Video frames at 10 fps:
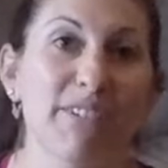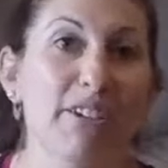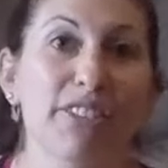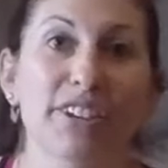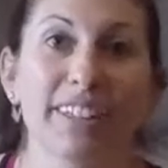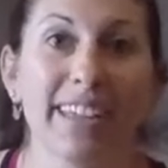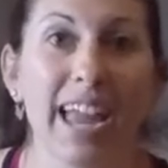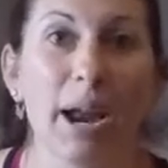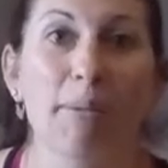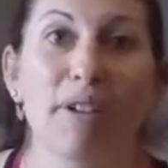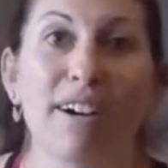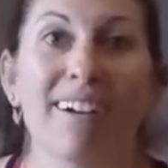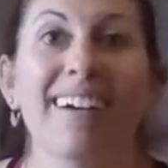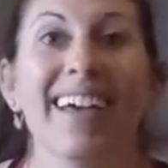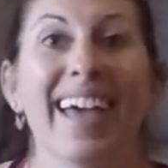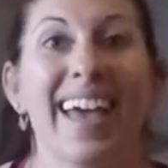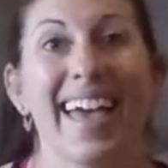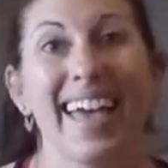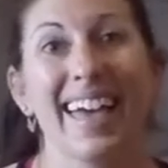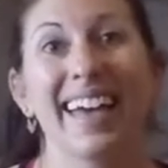out there in the camera
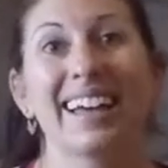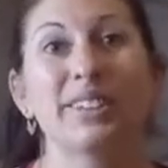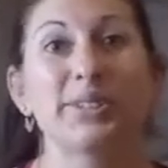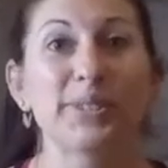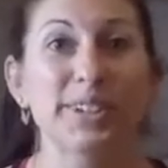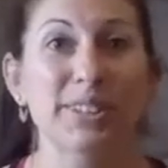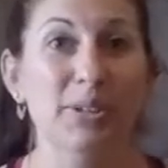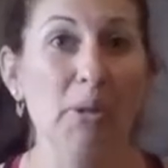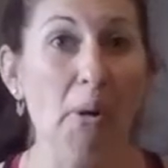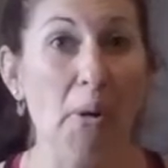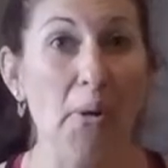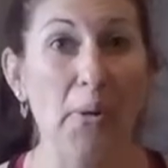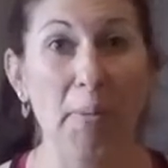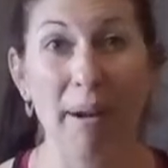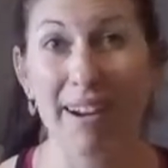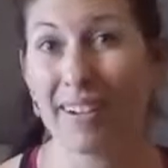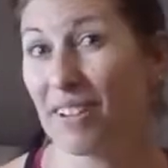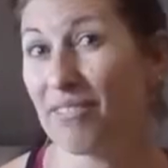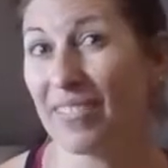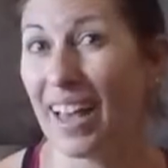and doing the whole part
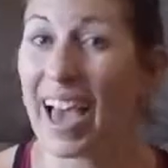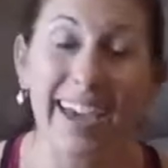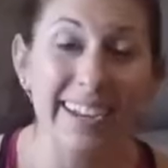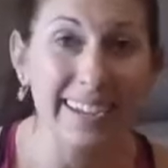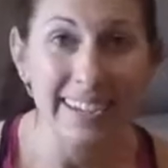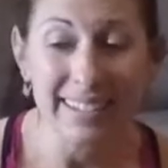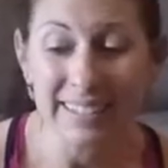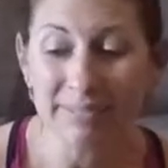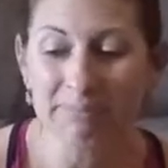of the editing.